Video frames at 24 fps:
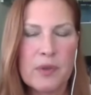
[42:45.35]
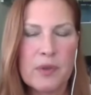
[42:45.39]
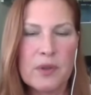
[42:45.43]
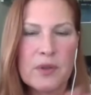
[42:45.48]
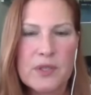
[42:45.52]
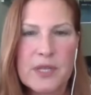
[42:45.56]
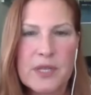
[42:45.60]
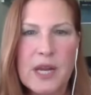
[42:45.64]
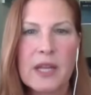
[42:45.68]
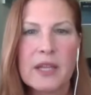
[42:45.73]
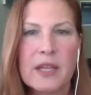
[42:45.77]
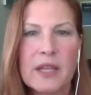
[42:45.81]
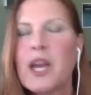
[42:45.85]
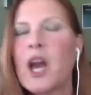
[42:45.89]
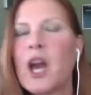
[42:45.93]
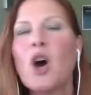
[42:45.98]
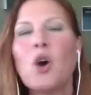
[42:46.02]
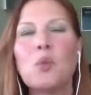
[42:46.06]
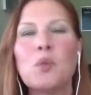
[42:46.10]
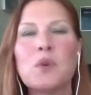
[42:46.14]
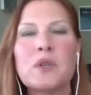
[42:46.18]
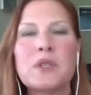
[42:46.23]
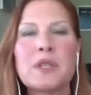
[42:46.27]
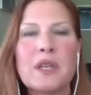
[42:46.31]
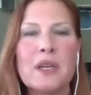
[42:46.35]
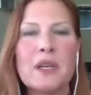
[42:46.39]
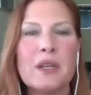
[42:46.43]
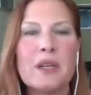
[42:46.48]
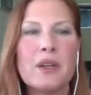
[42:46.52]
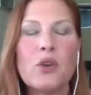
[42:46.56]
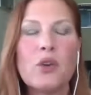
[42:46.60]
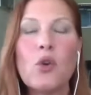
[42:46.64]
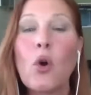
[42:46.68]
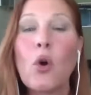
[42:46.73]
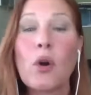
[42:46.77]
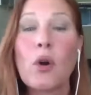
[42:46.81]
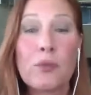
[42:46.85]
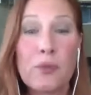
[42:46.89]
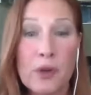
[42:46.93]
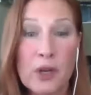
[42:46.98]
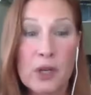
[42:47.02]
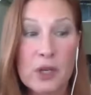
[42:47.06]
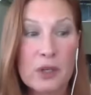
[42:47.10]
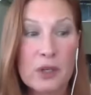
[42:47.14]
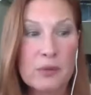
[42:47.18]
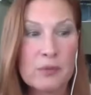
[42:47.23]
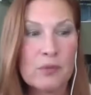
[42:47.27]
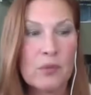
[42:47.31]
the stately home was in
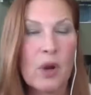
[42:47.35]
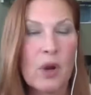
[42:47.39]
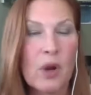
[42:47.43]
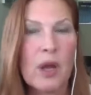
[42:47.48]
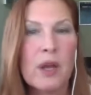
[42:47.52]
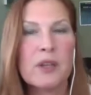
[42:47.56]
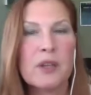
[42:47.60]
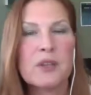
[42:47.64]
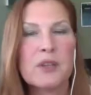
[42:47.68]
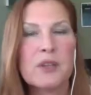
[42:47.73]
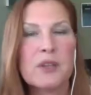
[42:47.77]
Norfolk, right?